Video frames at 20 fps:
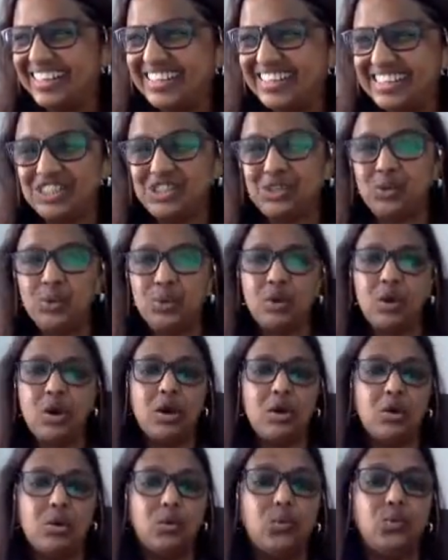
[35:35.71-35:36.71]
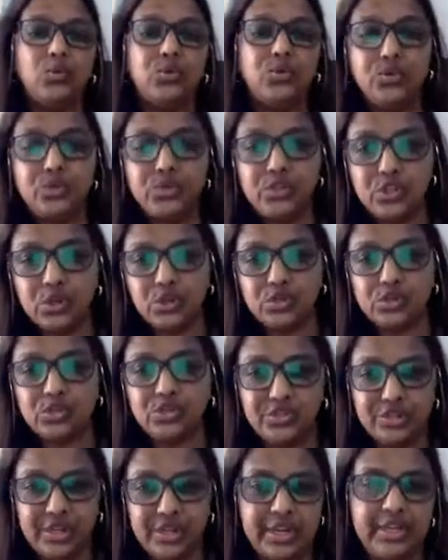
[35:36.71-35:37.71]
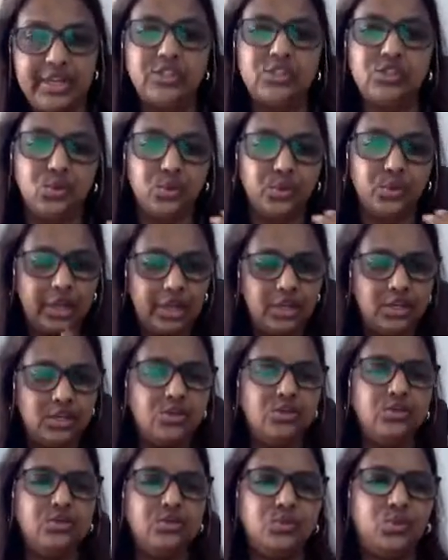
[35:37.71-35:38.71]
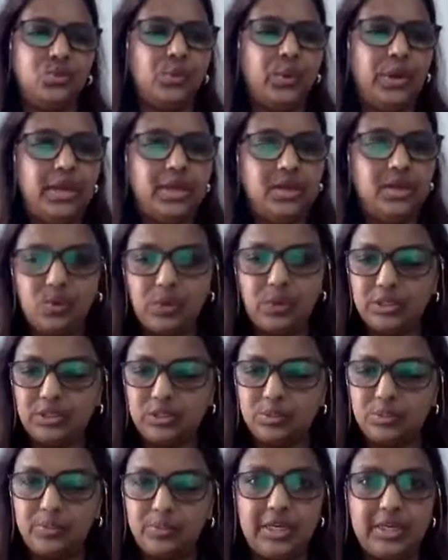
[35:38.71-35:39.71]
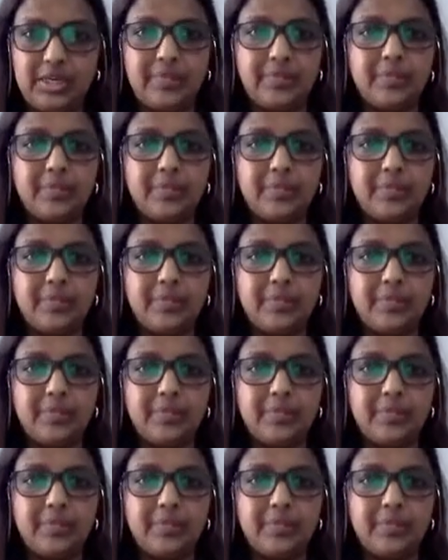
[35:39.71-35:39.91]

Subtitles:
So use your strengths to get you to where you want to be.